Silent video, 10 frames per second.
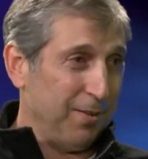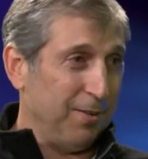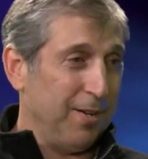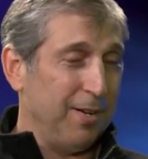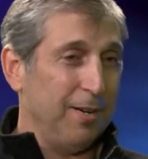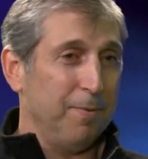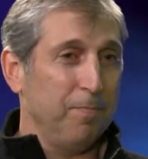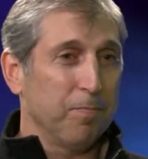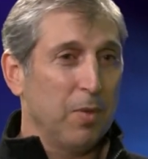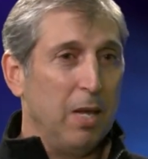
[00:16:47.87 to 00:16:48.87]

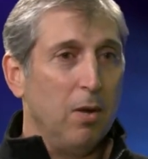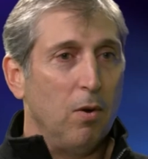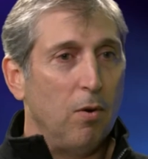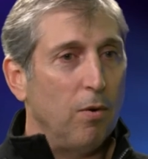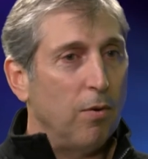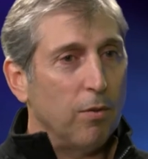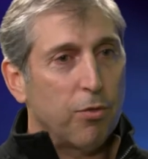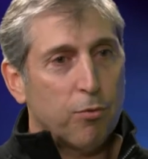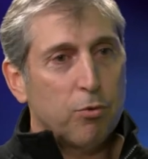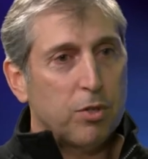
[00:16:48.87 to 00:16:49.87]
You know,
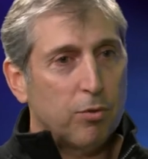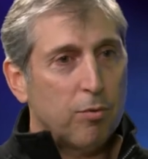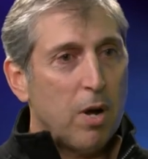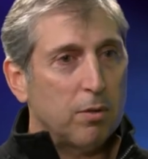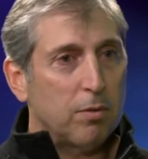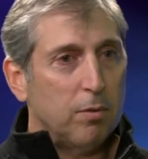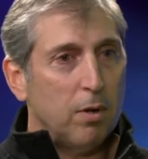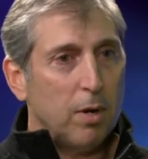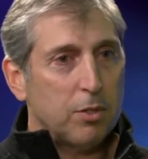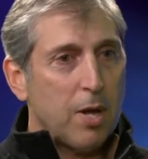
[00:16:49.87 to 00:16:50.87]
throughout, you
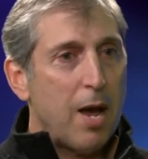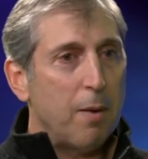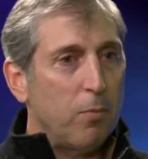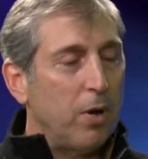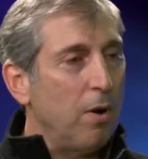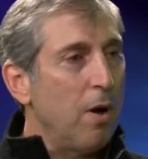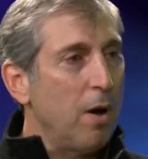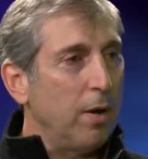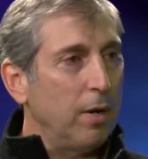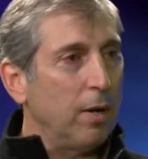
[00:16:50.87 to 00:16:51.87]
know, as time went
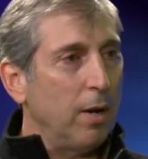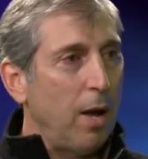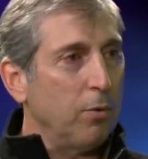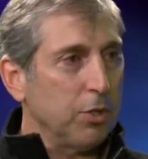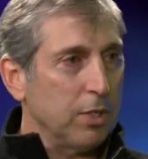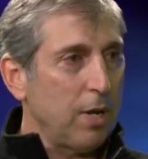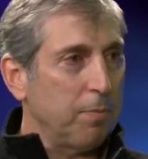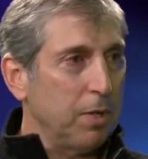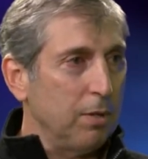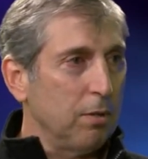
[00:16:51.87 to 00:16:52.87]
on and I was
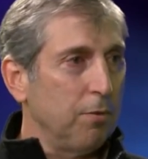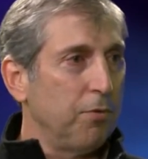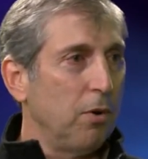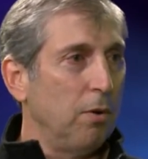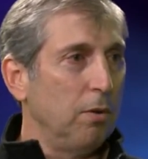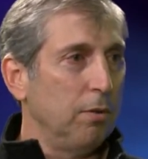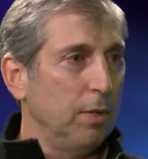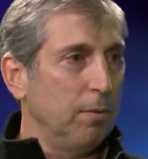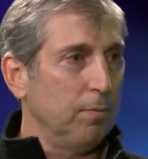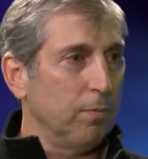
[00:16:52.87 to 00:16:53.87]
accepted into the fold
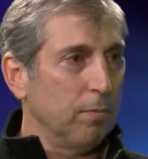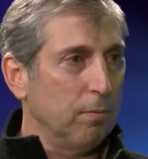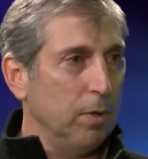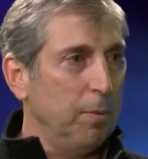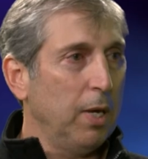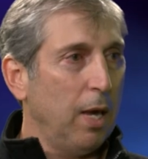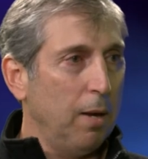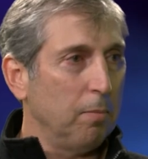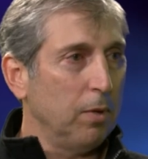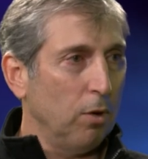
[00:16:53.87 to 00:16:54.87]
and we
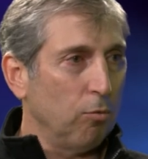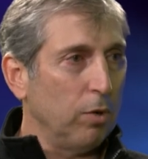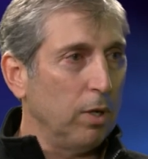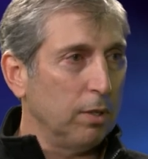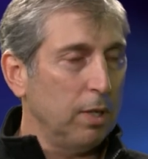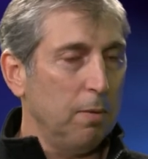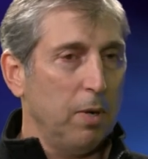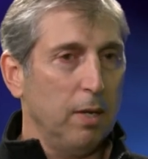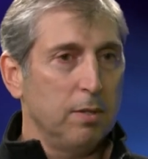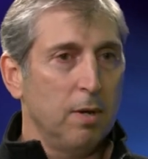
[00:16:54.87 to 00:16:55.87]
became, you know, real
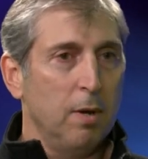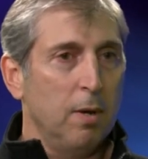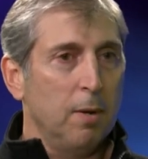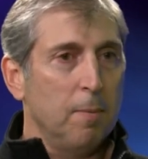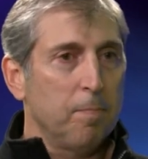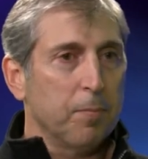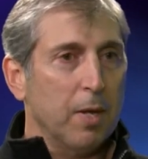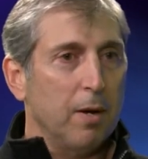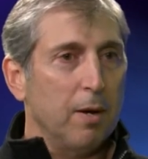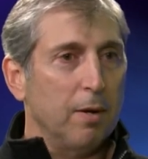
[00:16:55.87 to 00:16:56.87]
teammates,
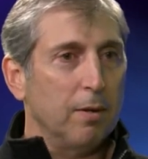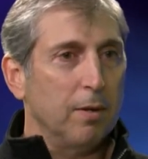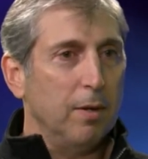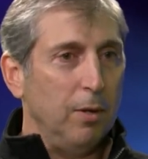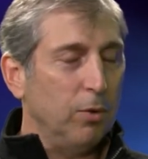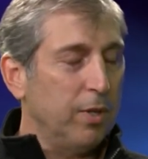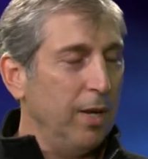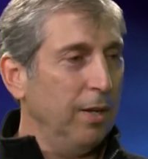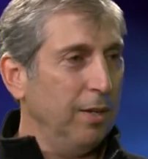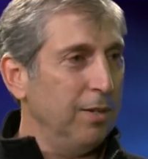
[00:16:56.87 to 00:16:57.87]
he would
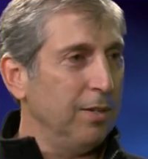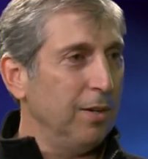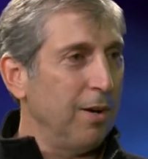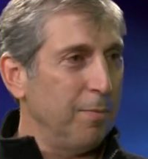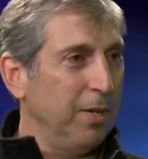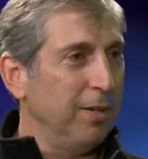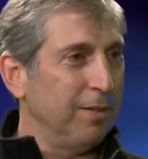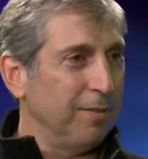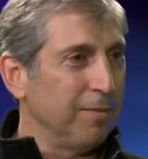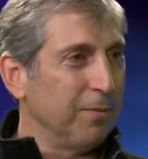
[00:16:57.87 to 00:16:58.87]
take it easy on me
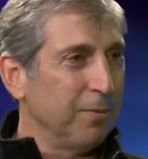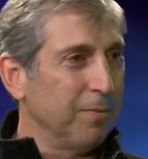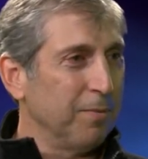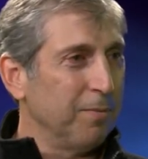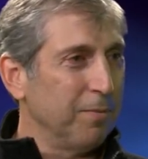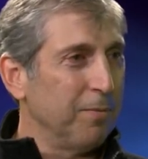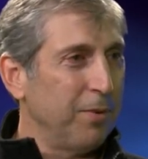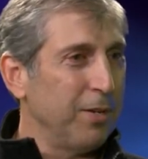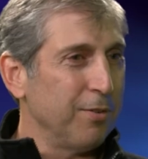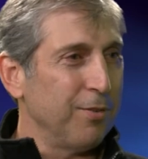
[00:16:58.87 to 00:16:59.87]
and
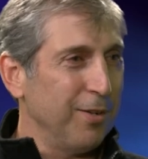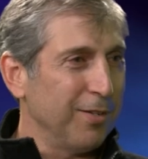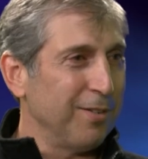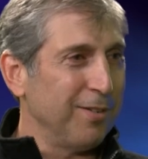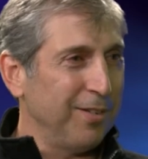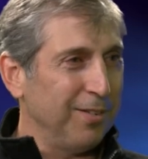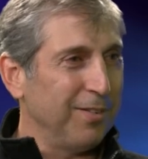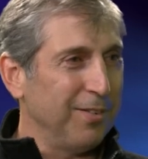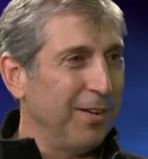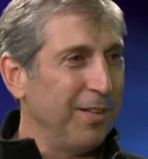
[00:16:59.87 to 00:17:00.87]
vice versa
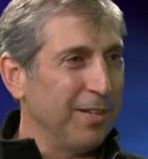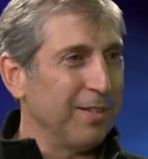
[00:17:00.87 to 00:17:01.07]
and all that